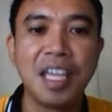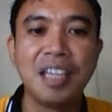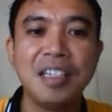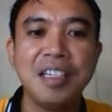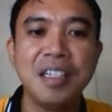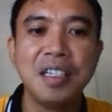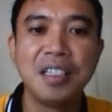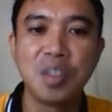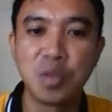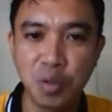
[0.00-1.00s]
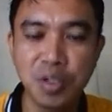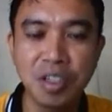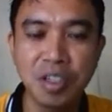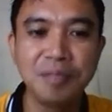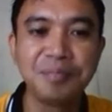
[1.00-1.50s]
Okay, so
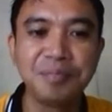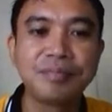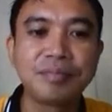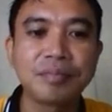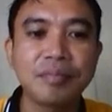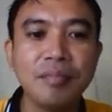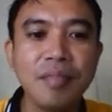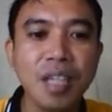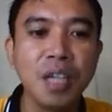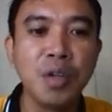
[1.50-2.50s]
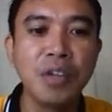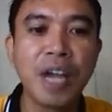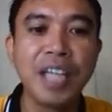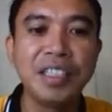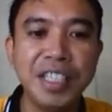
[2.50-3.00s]
solution,
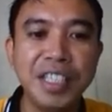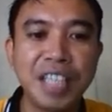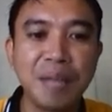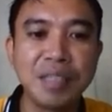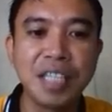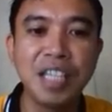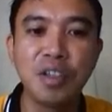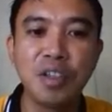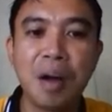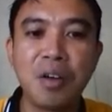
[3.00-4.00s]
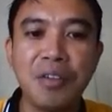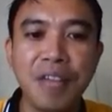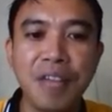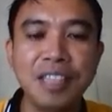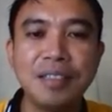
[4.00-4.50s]
we write 3 times 10 to the
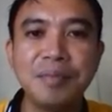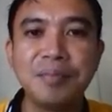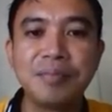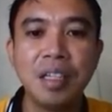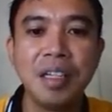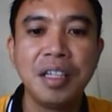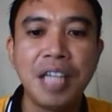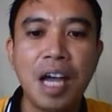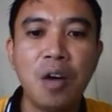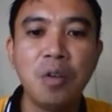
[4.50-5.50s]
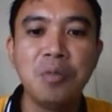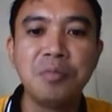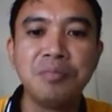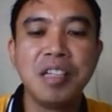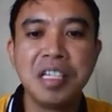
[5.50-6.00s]
power of 8. Now,
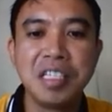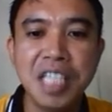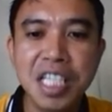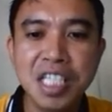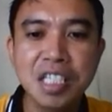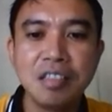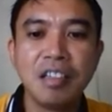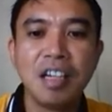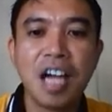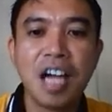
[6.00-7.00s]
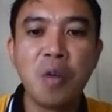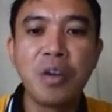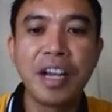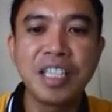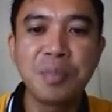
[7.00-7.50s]
since
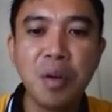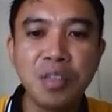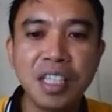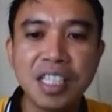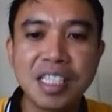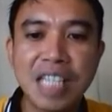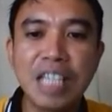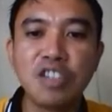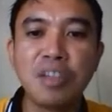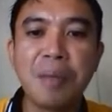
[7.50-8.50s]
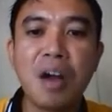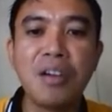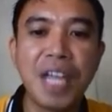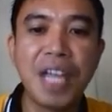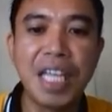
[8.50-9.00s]
our exponent is 10 to the
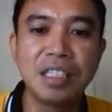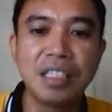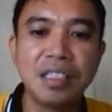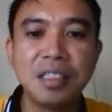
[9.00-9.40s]
power of 8,